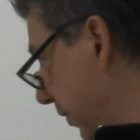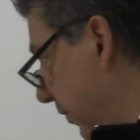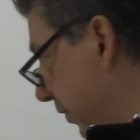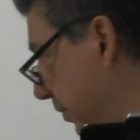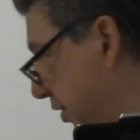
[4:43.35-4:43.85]

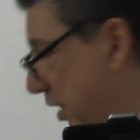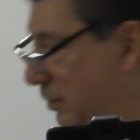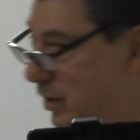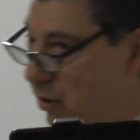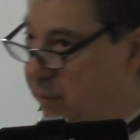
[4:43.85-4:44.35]
from a
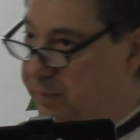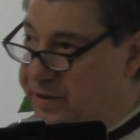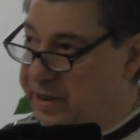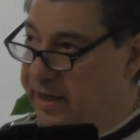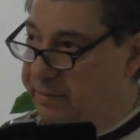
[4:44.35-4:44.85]
seemingly hopeless
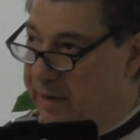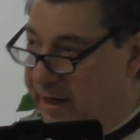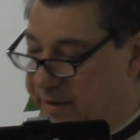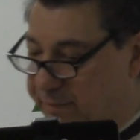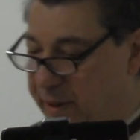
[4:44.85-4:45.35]
state of
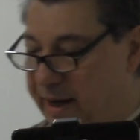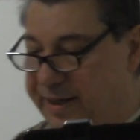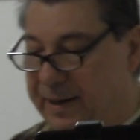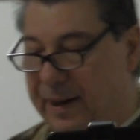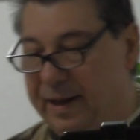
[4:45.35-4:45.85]
mind and body.